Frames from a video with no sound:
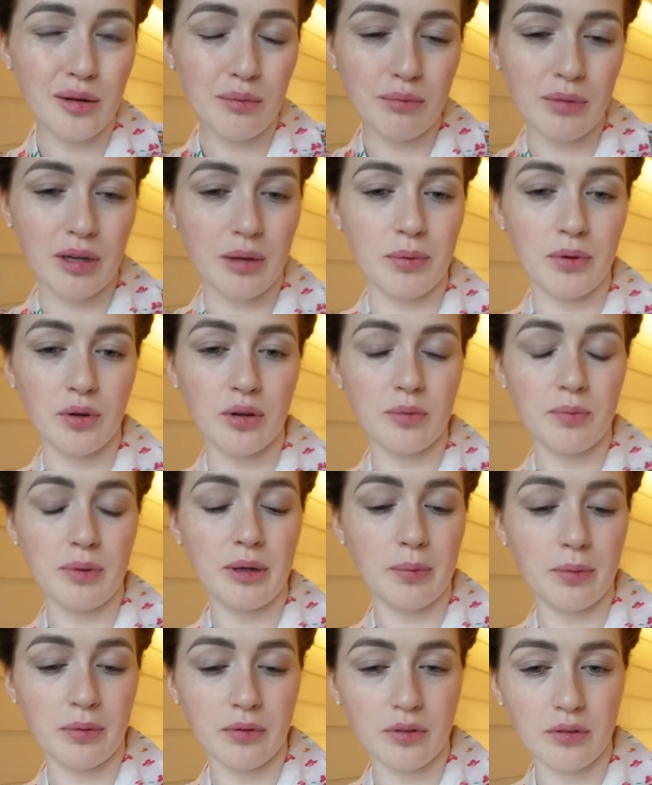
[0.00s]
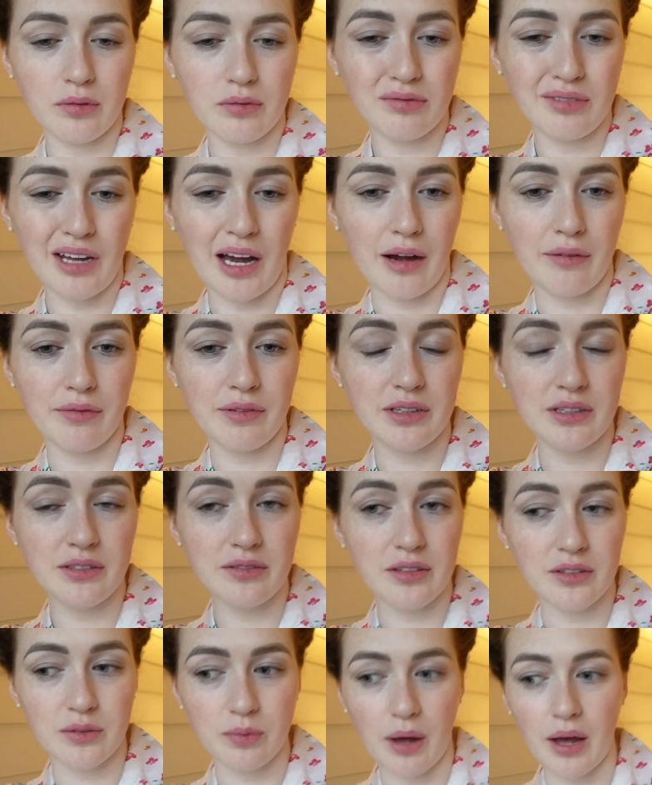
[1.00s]
Maybe other people have this
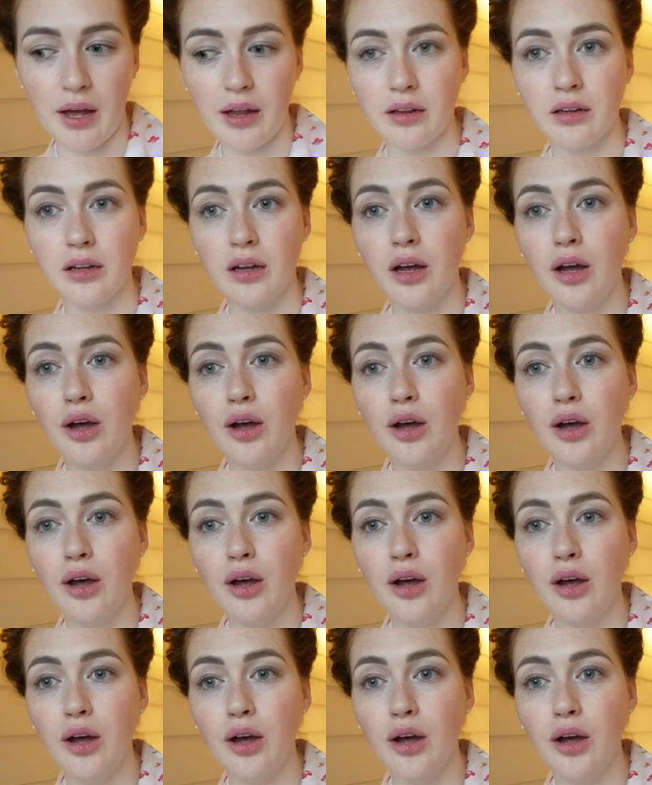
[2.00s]
as well.